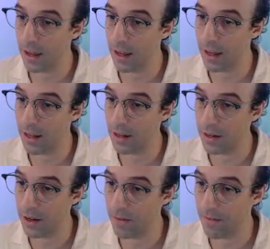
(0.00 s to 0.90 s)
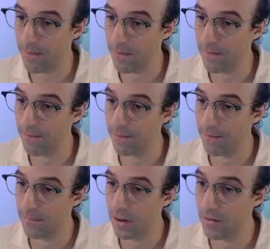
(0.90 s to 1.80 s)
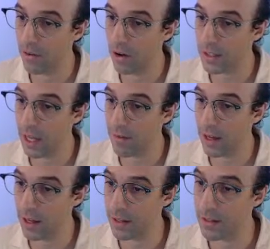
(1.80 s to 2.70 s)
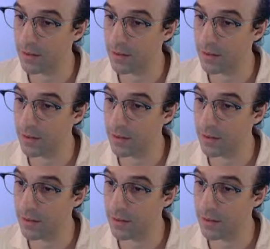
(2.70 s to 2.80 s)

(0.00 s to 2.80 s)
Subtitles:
hand here. Frogs have hands.